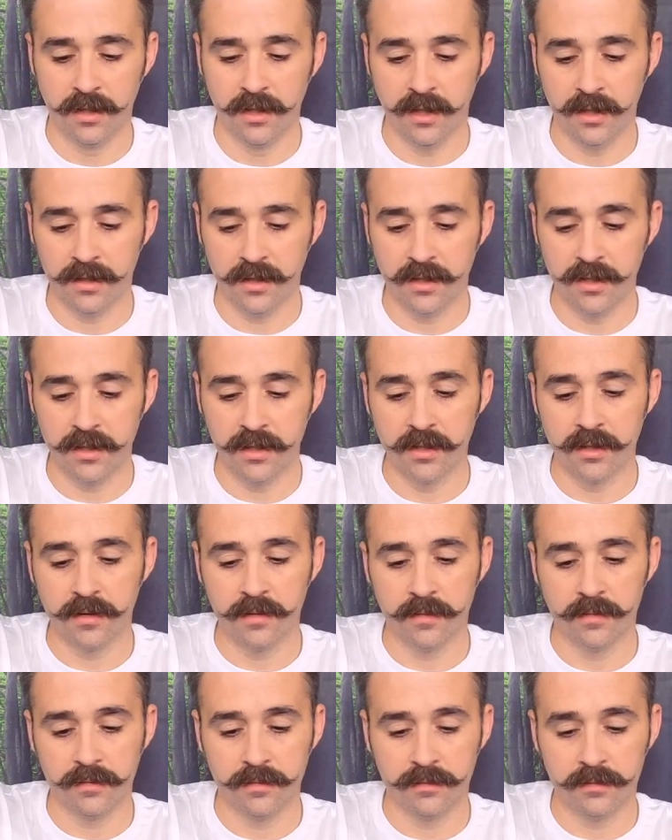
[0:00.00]
cut
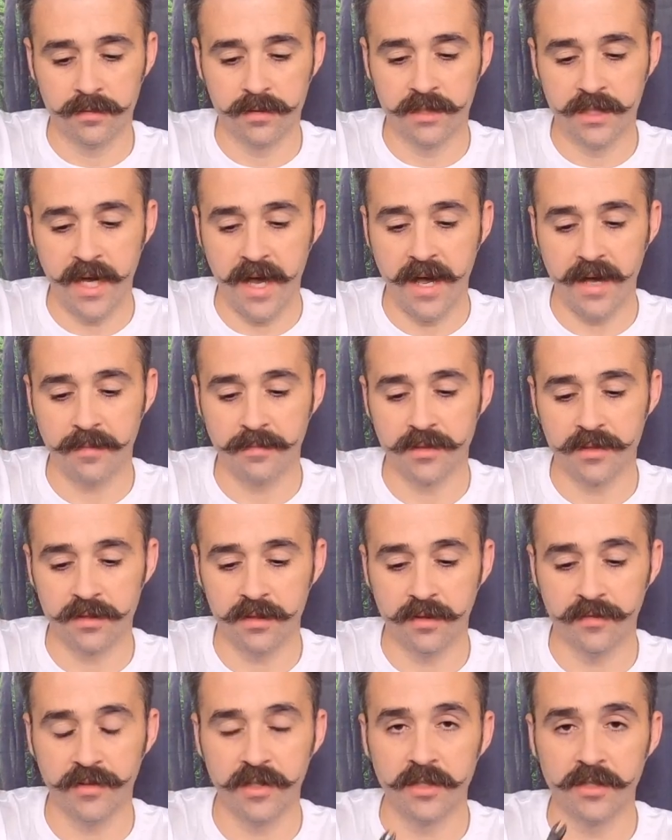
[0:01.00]
the tabs
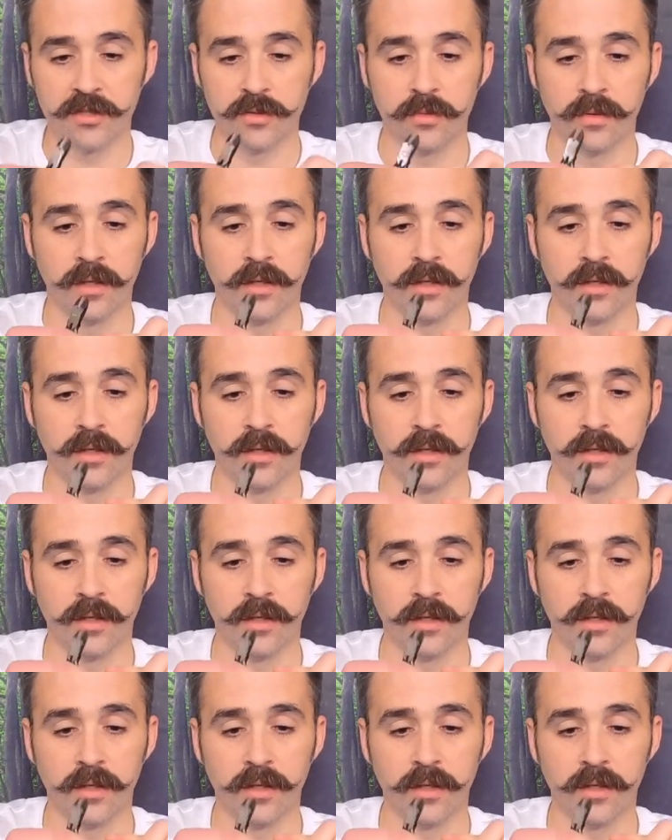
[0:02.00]
of each